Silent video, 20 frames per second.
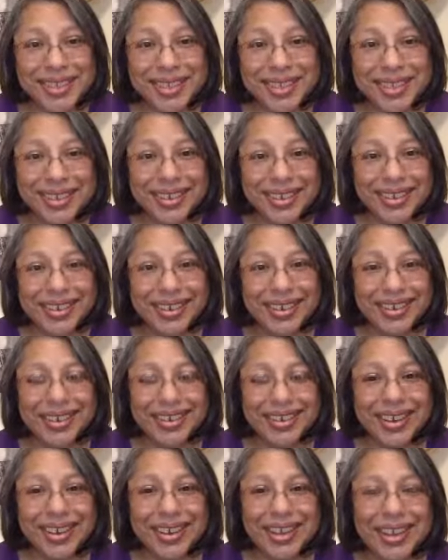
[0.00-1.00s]
here,
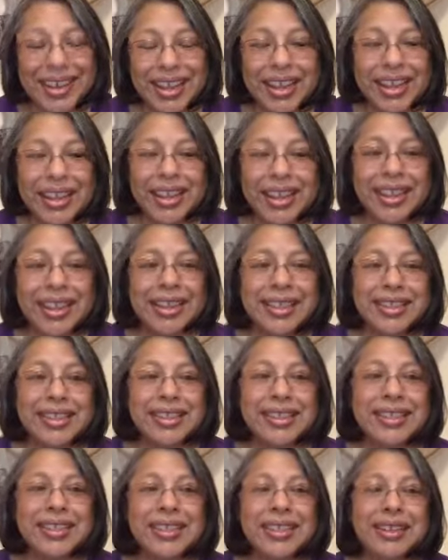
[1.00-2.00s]
right?
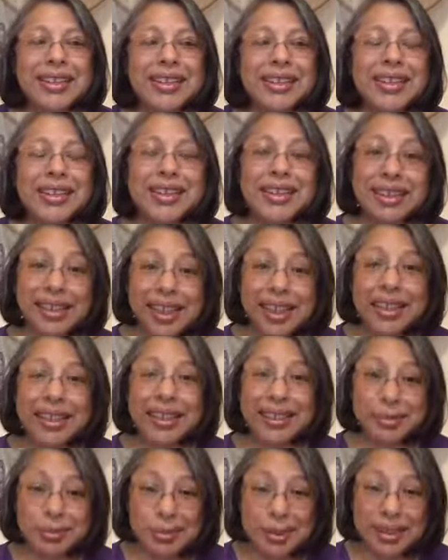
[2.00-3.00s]
As
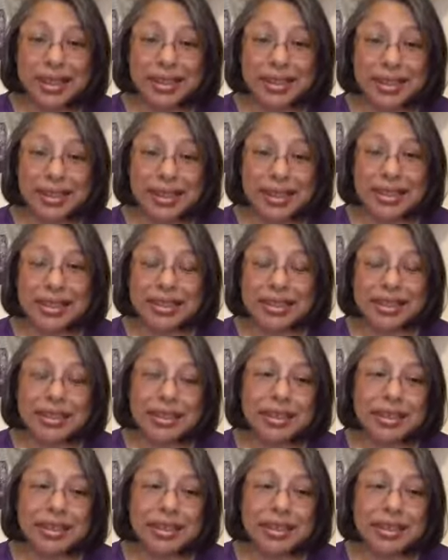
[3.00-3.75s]
enlightened beings,